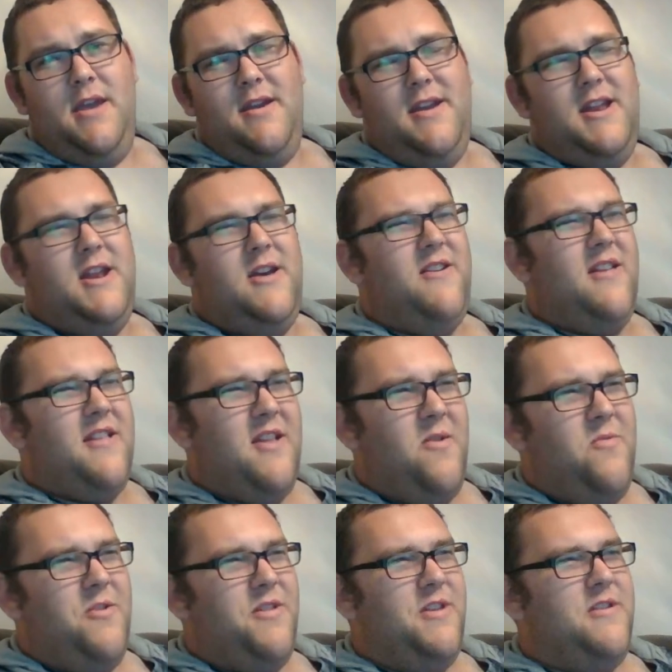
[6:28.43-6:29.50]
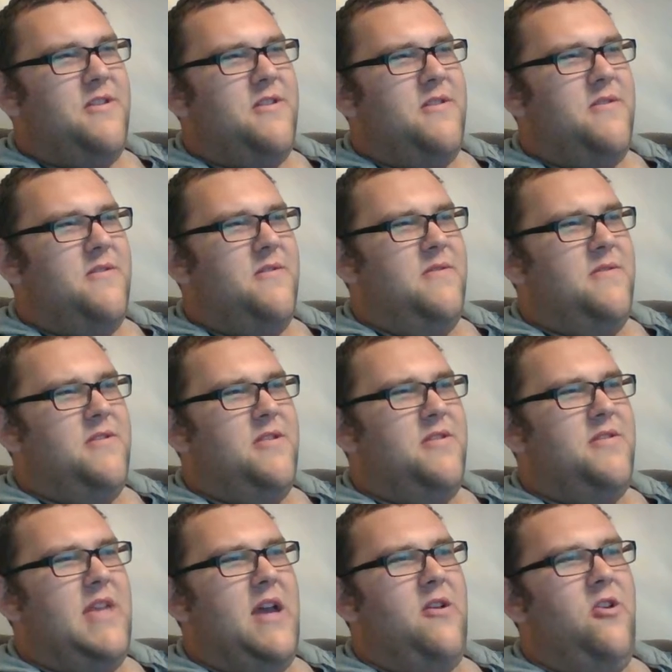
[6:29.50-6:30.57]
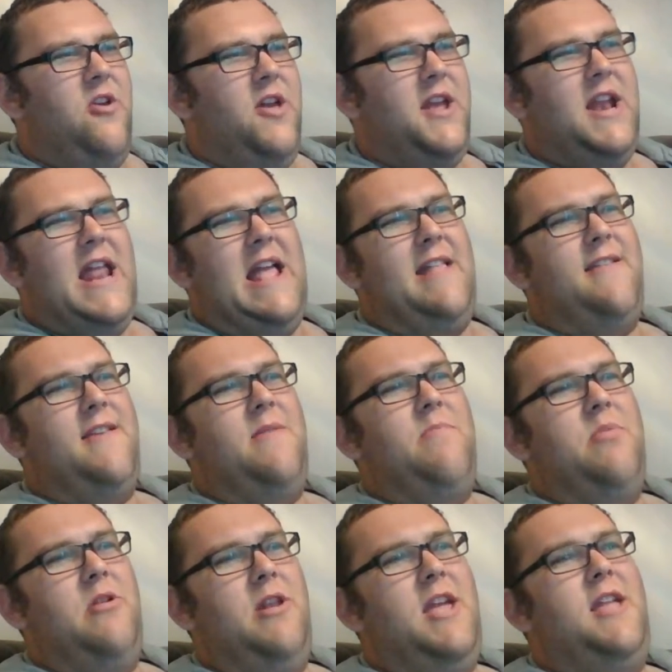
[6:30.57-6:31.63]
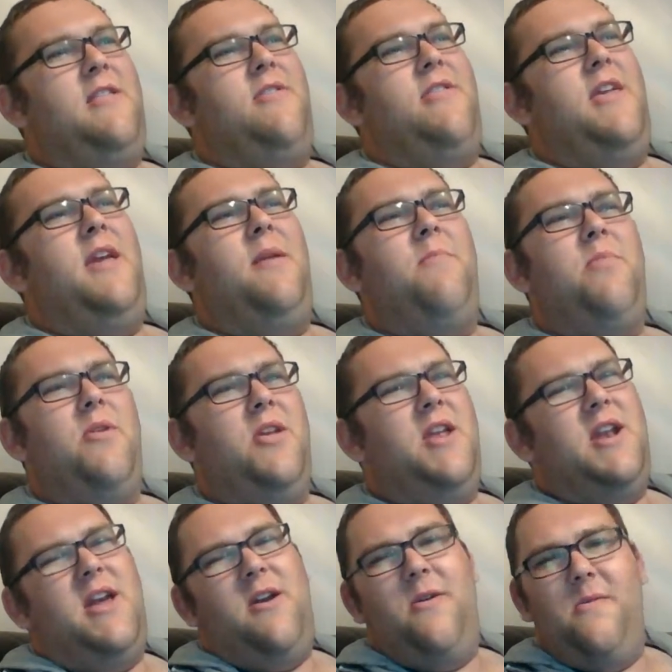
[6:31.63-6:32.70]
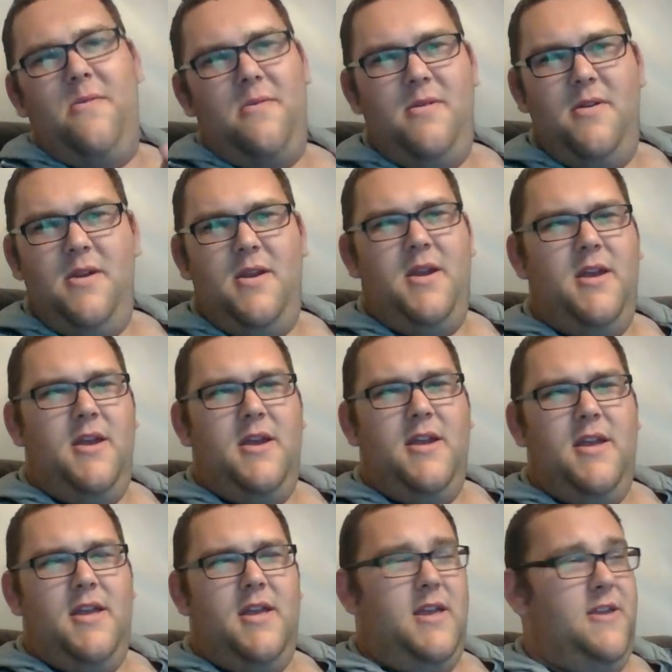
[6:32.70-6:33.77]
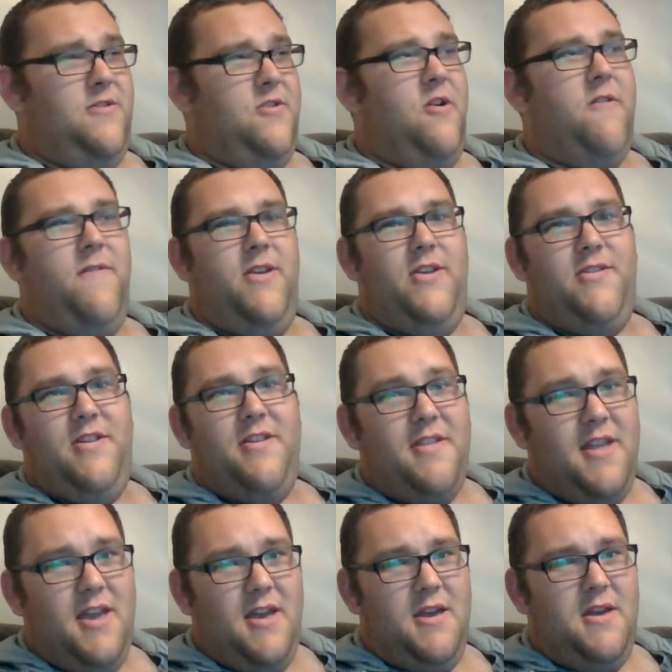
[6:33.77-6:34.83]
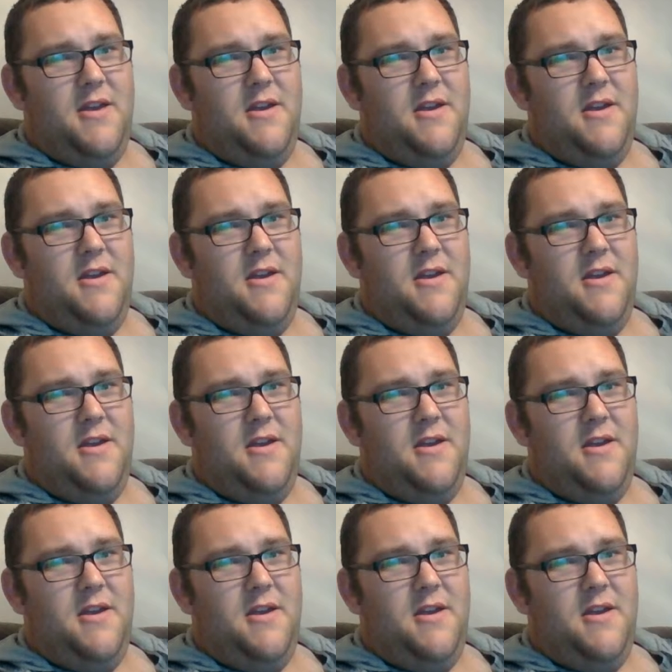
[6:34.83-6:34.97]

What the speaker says: And I don't want this to sound like an anti-bullying thing, but it's obvious, isn't it?